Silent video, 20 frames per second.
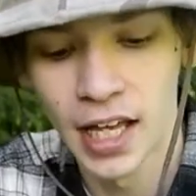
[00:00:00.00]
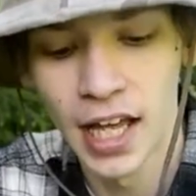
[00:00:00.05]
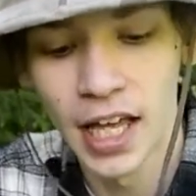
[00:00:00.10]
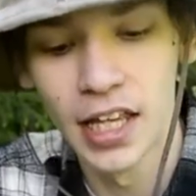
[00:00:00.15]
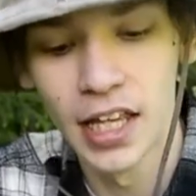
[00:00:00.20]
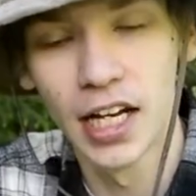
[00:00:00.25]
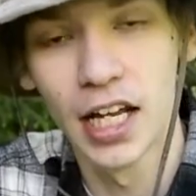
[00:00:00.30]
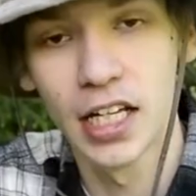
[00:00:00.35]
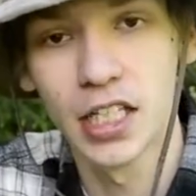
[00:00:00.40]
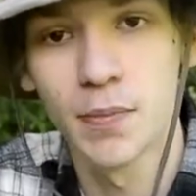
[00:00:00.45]

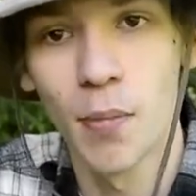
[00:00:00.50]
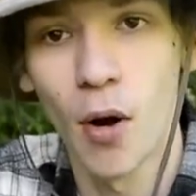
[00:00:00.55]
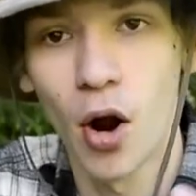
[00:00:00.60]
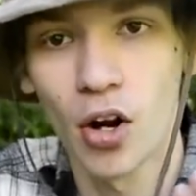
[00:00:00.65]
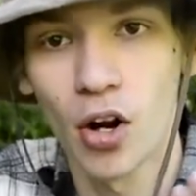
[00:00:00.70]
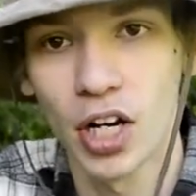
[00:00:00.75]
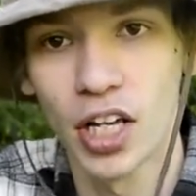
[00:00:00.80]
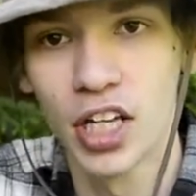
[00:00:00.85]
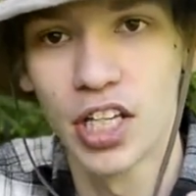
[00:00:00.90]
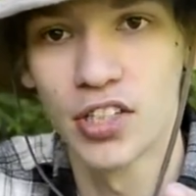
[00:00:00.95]
The next
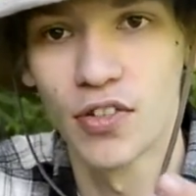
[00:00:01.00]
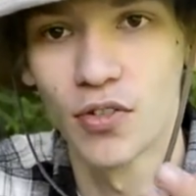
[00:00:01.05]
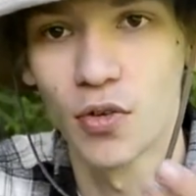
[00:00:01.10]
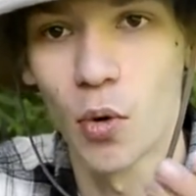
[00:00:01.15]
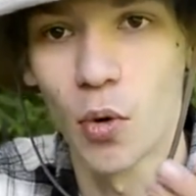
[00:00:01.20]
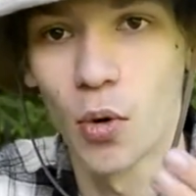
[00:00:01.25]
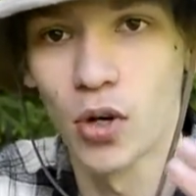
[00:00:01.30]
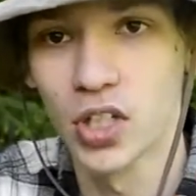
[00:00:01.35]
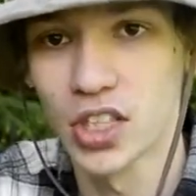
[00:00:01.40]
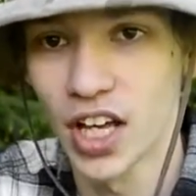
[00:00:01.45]
part is, of
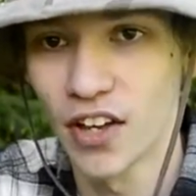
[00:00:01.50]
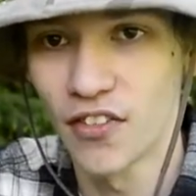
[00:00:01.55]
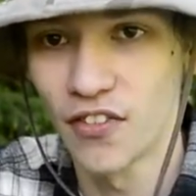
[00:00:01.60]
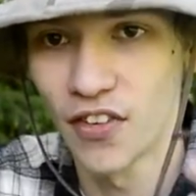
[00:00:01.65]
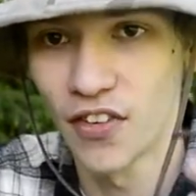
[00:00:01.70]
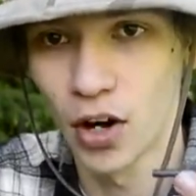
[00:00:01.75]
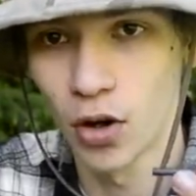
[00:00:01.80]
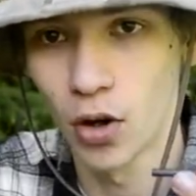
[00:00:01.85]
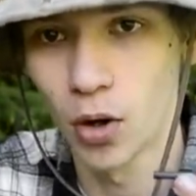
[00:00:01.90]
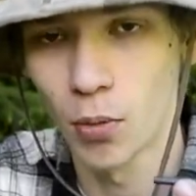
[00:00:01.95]
course, a
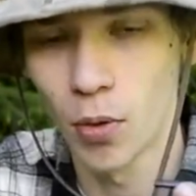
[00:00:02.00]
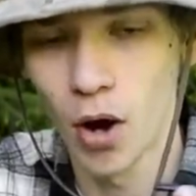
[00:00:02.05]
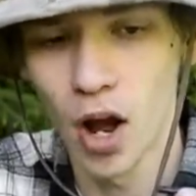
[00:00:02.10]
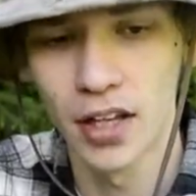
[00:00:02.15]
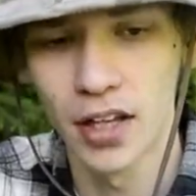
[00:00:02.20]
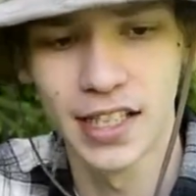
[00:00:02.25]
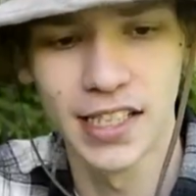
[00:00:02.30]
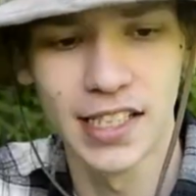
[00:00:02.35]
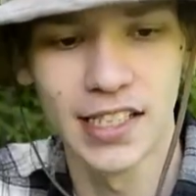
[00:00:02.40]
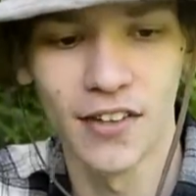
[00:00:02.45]
ferro
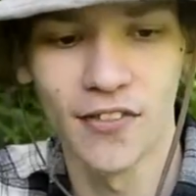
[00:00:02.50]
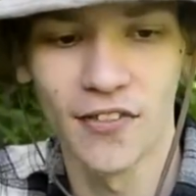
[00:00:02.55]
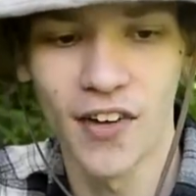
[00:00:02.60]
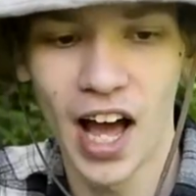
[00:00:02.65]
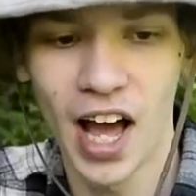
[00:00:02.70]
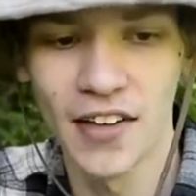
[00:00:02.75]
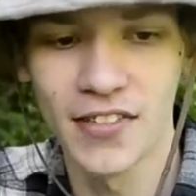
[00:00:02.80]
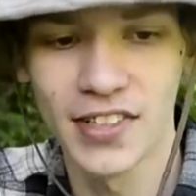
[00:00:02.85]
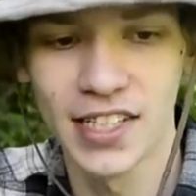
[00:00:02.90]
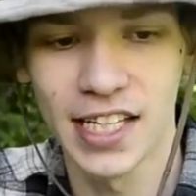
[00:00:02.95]
rod. This is a
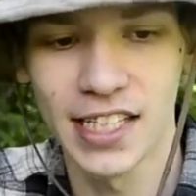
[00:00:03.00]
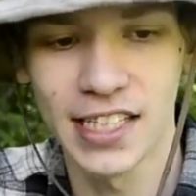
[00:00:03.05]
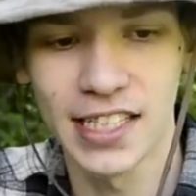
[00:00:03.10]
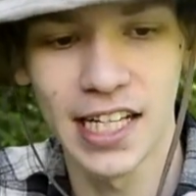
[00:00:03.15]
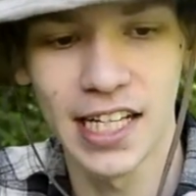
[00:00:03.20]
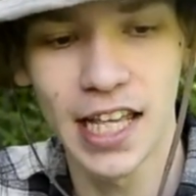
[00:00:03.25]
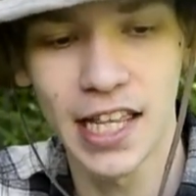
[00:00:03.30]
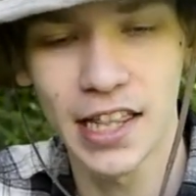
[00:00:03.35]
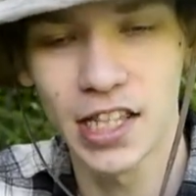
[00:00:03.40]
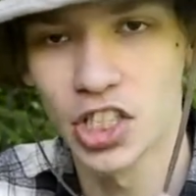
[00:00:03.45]
5
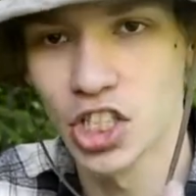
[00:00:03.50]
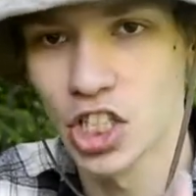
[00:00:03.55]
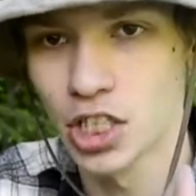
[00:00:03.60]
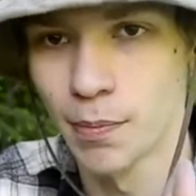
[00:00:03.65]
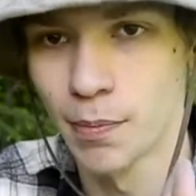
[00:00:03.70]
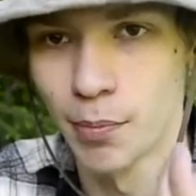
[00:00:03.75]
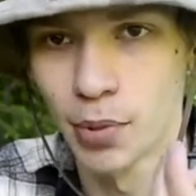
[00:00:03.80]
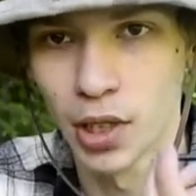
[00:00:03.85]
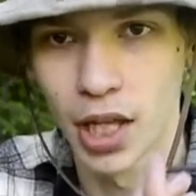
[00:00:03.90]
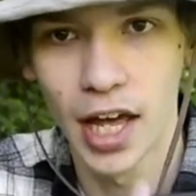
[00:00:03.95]
16
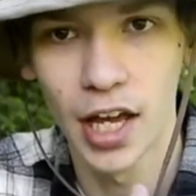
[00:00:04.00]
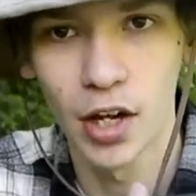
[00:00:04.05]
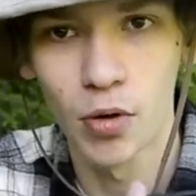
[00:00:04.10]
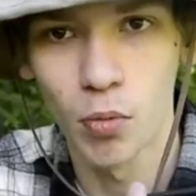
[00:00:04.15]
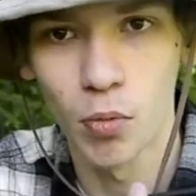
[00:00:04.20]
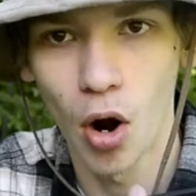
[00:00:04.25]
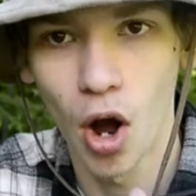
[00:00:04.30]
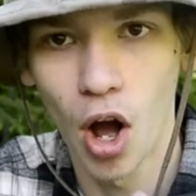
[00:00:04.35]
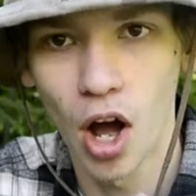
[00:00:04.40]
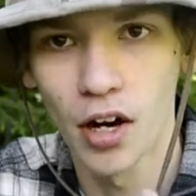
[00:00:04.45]
just blank
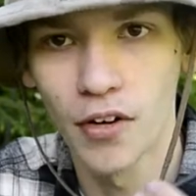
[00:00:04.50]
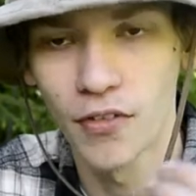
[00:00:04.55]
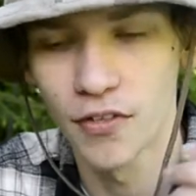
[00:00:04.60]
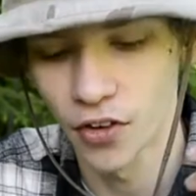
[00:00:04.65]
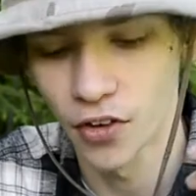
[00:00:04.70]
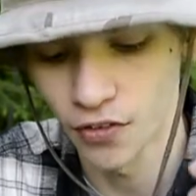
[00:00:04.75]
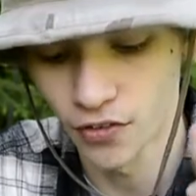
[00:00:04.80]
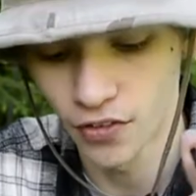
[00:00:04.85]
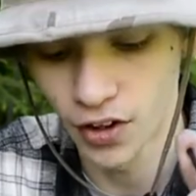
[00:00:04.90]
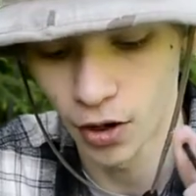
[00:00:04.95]
rod
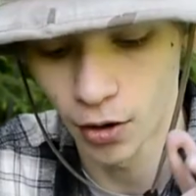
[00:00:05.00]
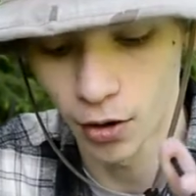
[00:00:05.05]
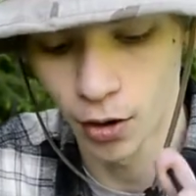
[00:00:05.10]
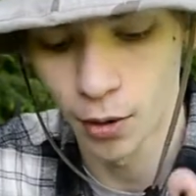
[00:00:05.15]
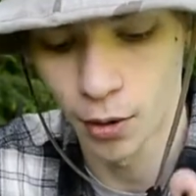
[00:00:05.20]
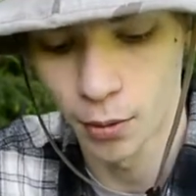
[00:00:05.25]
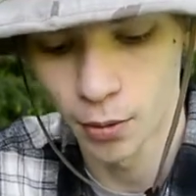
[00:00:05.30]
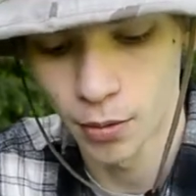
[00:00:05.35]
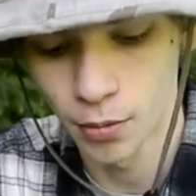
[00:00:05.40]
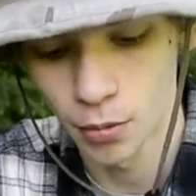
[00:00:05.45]
for
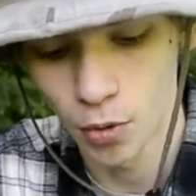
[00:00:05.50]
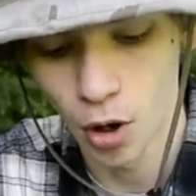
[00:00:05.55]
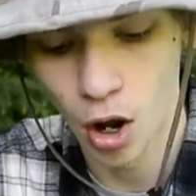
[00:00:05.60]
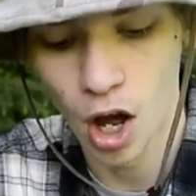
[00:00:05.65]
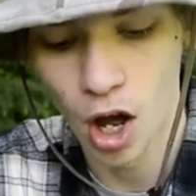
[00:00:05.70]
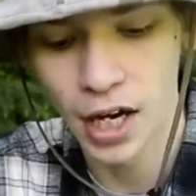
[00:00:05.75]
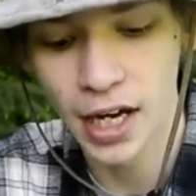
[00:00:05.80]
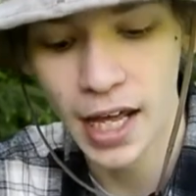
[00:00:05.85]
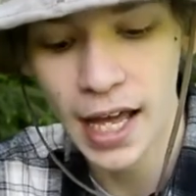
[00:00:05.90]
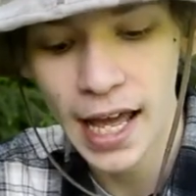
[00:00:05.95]
ferro
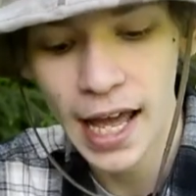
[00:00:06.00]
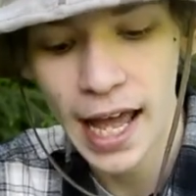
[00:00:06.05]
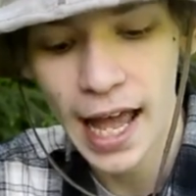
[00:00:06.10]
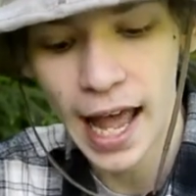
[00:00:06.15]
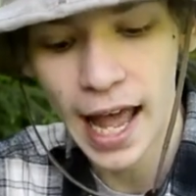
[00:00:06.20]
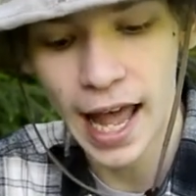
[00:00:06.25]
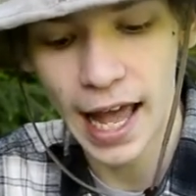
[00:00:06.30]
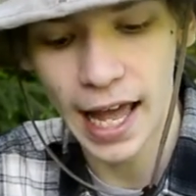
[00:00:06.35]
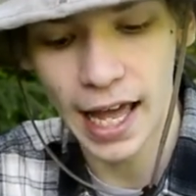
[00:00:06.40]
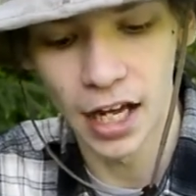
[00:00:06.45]
rod.
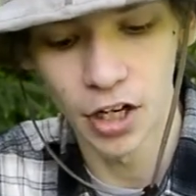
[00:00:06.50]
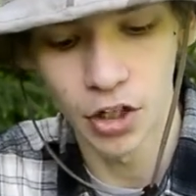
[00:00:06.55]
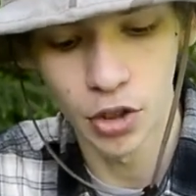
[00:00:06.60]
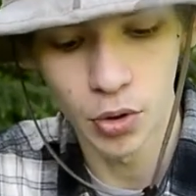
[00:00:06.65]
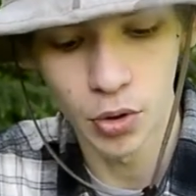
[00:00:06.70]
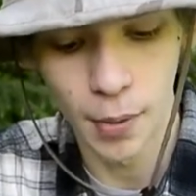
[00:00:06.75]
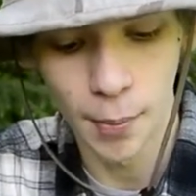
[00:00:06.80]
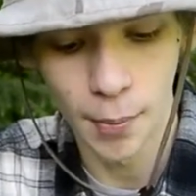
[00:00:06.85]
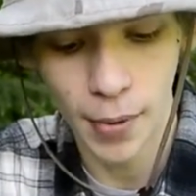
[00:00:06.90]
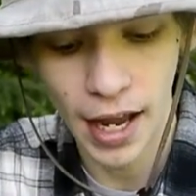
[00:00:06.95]
And you
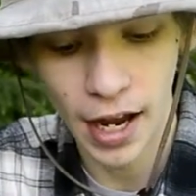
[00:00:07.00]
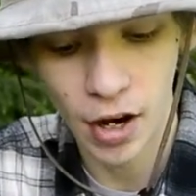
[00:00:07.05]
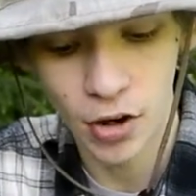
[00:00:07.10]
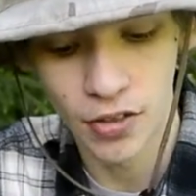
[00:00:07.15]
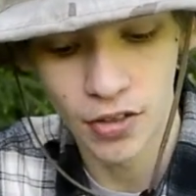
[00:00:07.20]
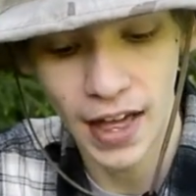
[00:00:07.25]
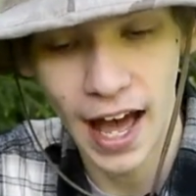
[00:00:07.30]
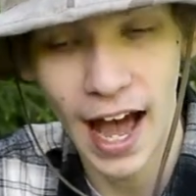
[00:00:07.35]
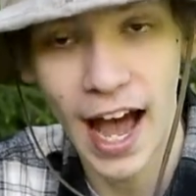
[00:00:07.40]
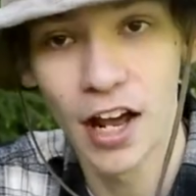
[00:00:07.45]
can pair
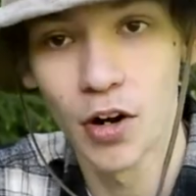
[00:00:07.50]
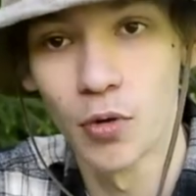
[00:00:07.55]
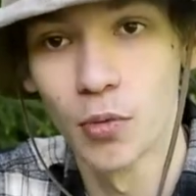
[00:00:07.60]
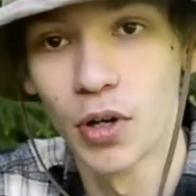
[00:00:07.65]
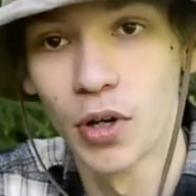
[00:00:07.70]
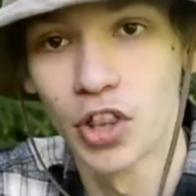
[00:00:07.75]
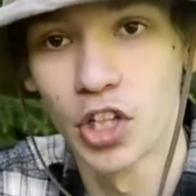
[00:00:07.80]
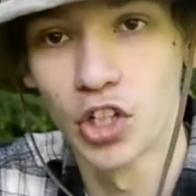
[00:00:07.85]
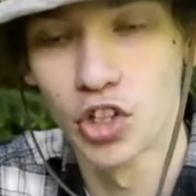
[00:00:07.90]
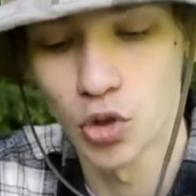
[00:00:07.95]
that
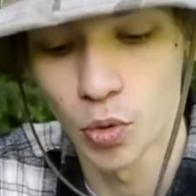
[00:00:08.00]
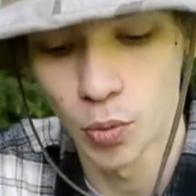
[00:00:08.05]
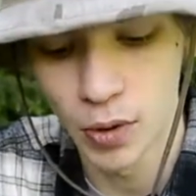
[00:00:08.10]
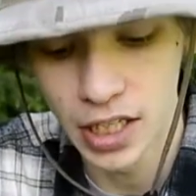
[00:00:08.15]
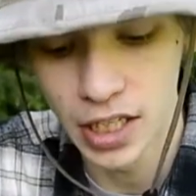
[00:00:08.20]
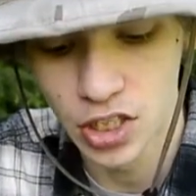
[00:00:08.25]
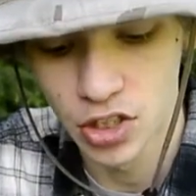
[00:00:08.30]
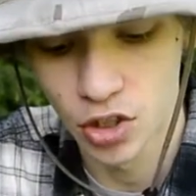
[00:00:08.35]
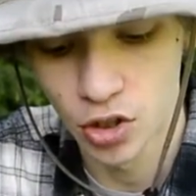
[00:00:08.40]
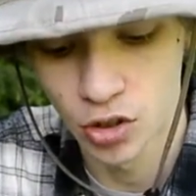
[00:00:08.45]
with the
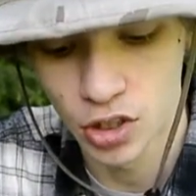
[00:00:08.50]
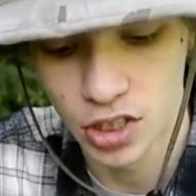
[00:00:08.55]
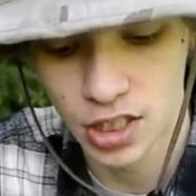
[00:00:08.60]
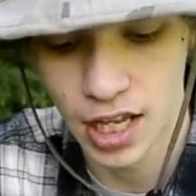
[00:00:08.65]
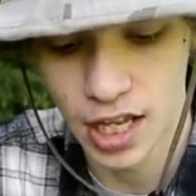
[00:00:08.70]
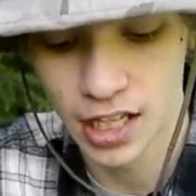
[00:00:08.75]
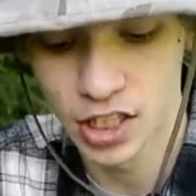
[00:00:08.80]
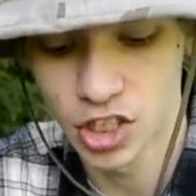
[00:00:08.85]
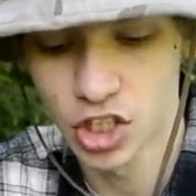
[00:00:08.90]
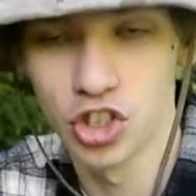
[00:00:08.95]
tweezers
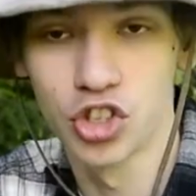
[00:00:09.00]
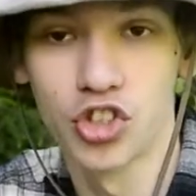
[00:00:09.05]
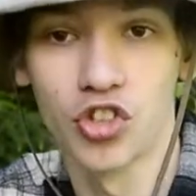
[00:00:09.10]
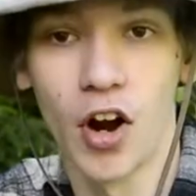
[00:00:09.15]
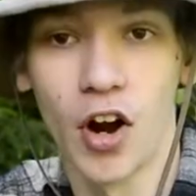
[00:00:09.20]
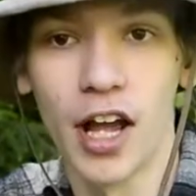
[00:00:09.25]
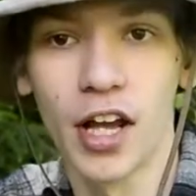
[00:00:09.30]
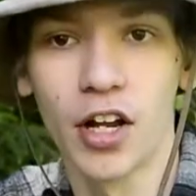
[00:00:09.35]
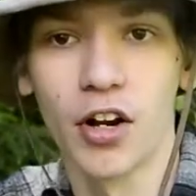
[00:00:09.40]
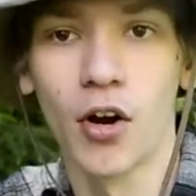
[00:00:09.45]
as a
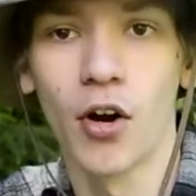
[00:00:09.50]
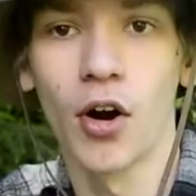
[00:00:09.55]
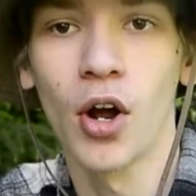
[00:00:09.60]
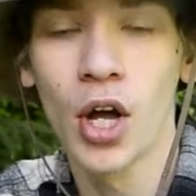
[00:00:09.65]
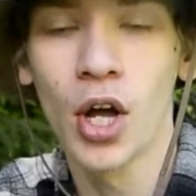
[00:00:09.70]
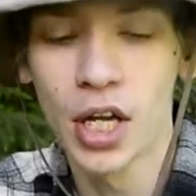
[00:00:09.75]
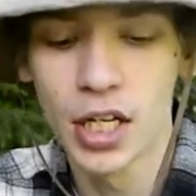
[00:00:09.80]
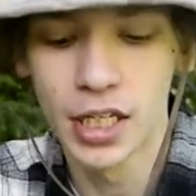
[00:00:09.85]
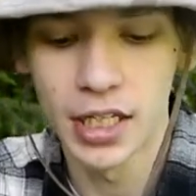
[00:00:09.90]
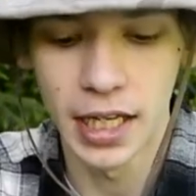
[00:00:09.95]
striker
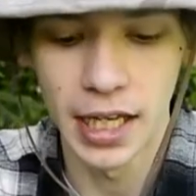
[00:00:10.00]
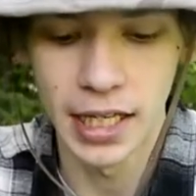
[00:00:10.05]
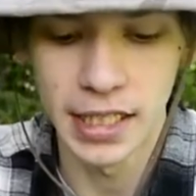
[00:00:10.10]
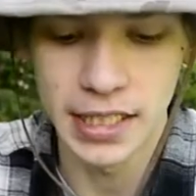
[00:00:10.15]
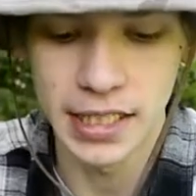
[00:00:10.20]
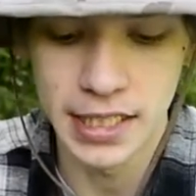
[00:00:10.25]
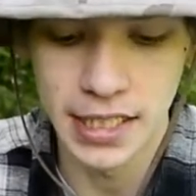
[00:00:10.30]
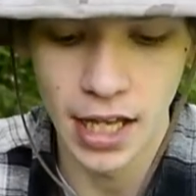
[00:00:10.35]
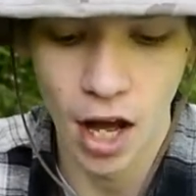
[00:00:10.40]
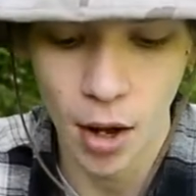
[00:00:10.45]
to get
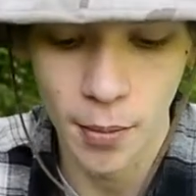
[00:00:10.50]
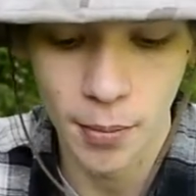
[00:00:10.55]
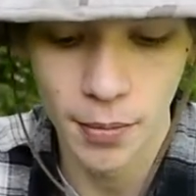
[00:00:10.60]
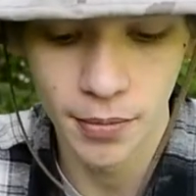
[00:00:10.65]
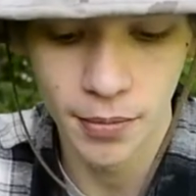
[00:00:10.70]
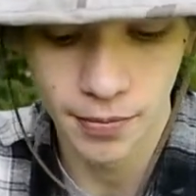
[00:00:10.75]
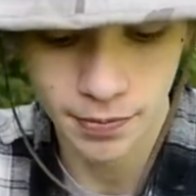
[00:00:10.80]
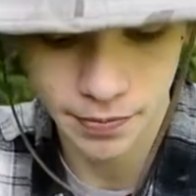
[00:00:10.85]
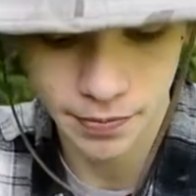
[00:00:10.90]
some